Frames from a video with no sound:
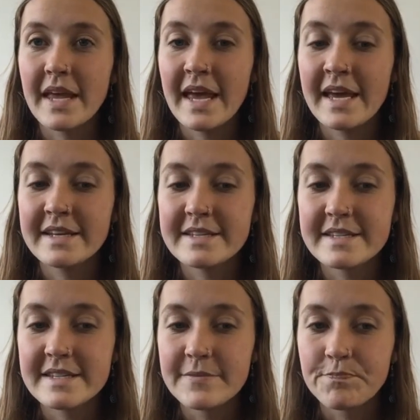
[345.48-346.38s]

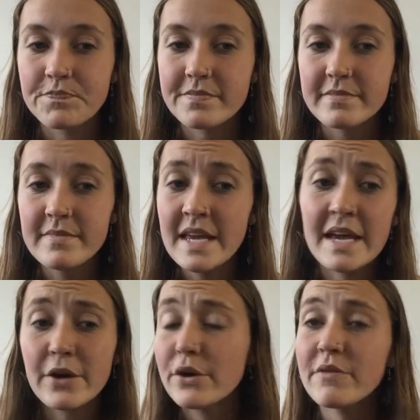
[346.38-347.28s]
And
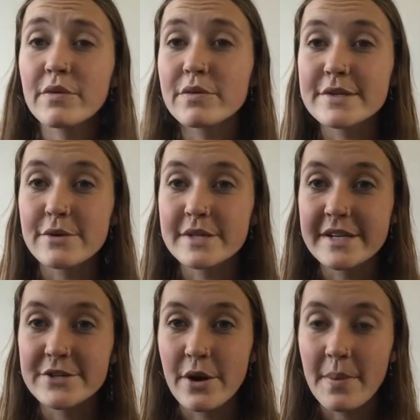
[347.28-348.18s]
it could even result in a
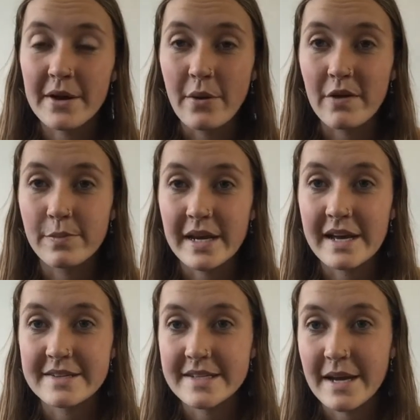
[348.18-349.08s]
job. I know I've been
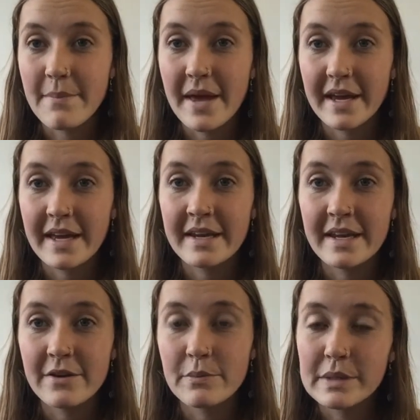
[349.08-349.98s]
asked to come back and
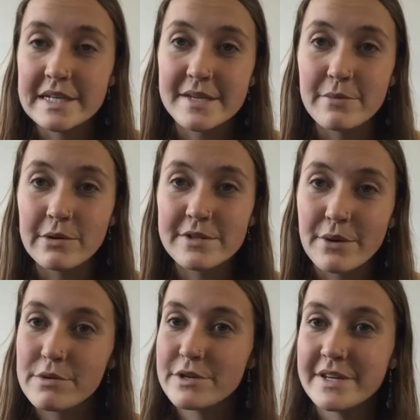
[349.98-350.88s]
lead on plenty more
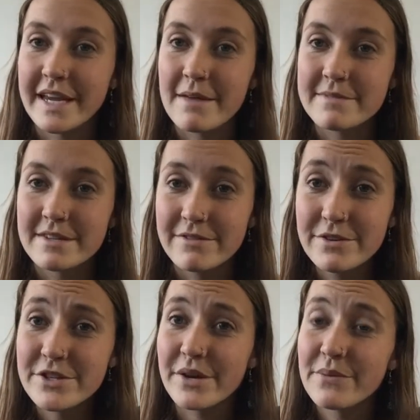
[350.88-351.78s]
Scripps Union camps in
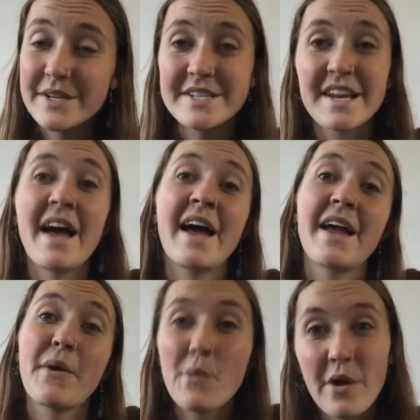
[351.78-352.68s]
future, which
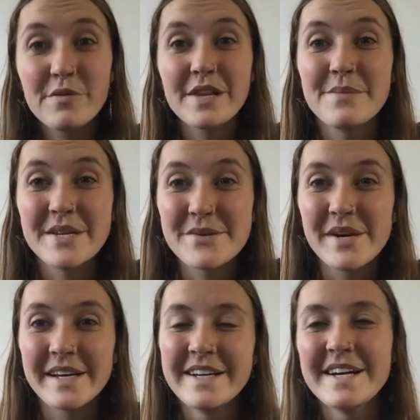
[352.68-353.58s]
I will hopefully be
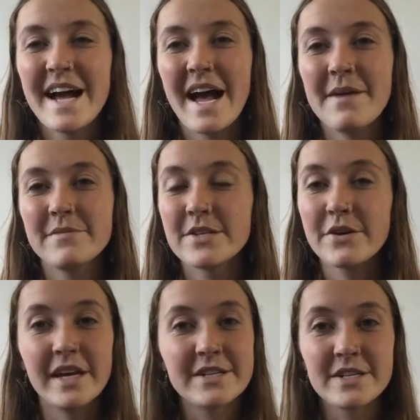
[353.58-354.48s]
doing. So
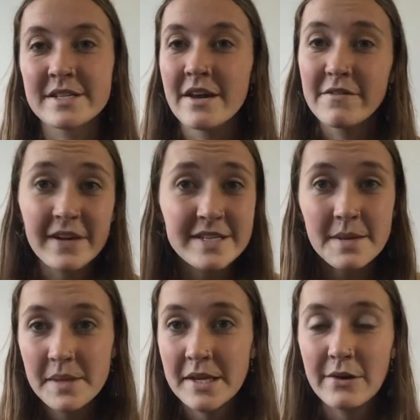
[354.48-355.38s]
yeah, just find
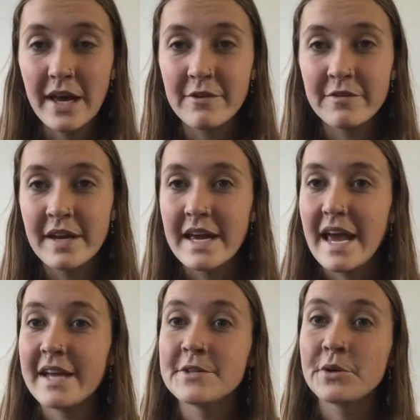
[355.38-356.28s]
something you love
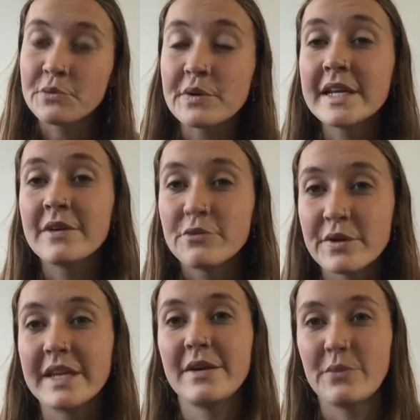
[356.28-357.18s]
and do it really,
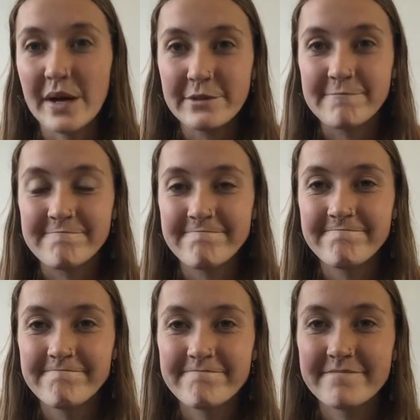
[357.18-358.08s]
really well.
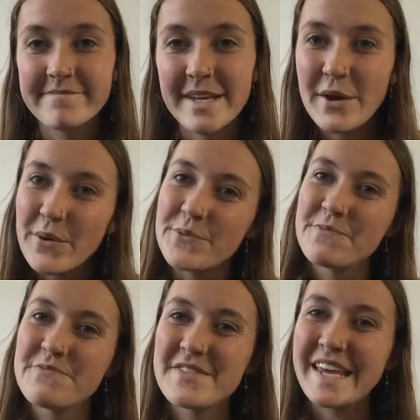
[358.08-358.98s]
Cool.
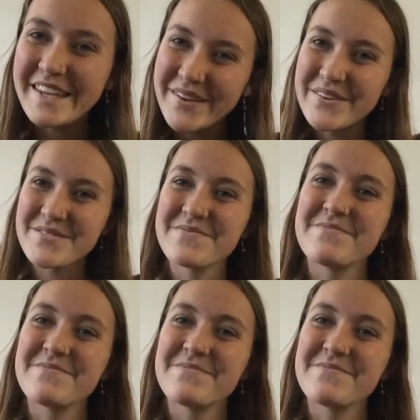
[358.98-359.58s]
Thank you.